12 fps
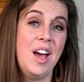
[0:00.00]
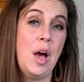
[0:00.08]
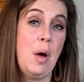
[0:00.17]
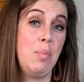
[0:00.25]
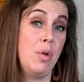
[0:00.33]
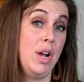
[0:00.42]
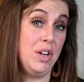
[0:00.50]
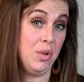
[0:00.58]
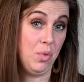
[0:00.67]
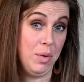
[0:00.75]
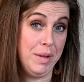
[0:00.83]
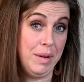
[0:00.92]
a
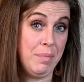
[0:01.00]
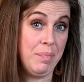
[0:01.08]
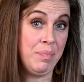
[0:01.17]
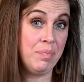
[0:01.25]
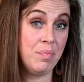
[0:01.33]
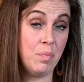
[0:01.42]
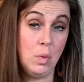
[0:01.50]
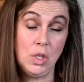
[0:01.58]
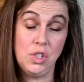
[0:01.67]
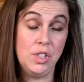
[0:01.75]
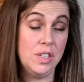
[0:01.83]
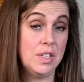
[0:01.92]
pregnant woman,
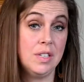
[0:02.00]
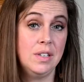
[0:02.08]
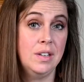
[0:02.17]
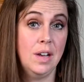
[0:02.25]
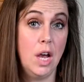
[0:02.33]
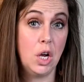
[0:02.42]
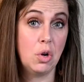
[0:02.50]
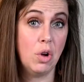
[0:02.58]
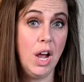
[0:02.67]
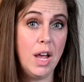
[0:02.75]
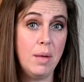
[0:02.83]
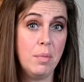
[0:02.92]
which is a
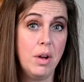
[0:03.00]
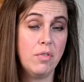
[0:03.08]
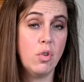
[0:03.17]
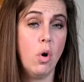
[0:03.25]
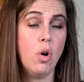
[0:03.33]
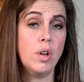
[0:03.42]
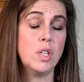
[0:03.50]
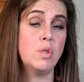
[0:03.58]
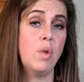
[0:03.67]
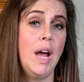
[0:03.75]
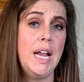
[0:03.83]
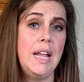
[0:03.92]
crime, of course,
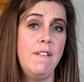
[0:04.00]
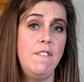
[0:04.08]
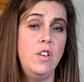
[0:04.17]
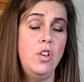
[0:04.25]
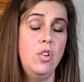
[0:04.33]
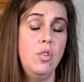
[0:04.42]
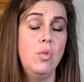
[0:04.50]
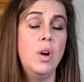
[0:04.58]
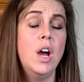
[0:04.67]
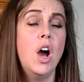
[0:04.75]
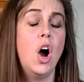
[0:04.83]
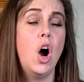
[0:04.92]
right? If
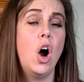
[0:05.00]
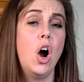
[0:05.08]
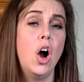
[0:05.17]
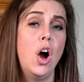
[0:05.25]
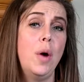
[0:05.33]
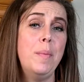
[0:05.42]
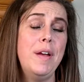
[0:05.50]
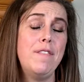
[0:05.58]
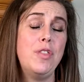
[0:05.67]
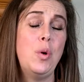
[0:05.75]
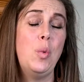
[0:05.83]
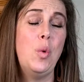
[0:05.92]

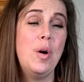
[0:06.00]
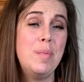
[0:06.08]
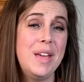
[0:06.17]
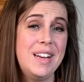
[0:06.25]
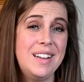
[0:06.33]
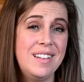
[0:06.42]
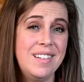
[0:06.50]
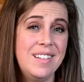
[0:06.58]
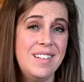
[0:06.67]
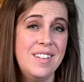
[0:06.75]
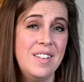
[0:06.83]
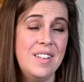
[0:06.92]
the woman
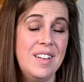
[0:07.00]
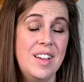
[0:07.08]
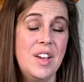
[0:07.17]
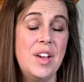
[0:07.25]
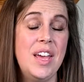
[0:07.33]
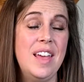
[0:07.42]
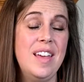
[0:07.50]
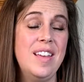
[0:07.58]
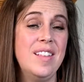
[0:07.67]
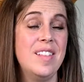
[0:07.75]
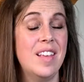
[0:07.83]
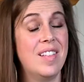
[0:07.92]

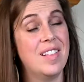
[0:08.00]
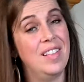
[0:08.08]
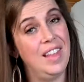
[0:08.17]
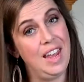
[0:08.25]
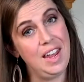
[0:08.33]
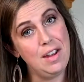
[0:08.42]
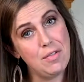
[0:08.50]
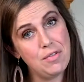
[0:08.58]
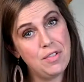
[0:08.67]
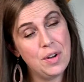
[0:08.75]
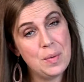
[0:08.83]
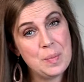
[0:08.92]
is a slave,